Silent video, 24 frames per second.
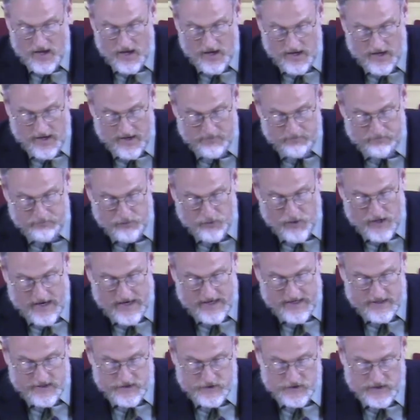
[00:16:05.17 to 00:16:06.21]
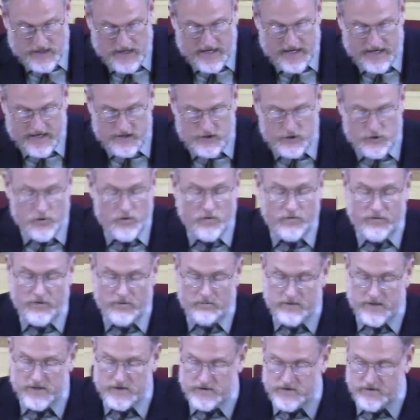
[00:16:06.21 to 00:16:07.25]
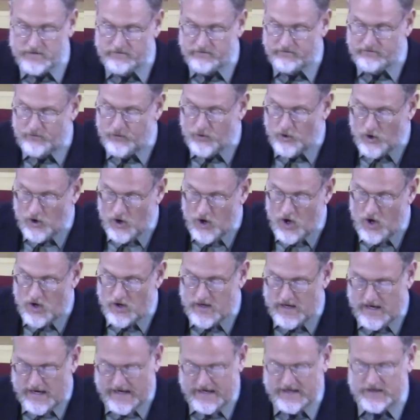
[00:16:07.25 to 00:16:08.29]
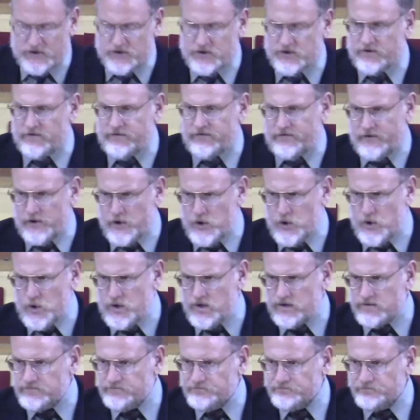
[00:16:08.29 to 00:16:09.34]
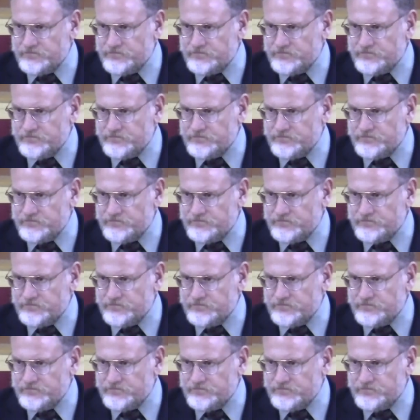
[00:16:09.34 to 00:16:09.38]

Uh, bread is a euphemism for all kinds of food.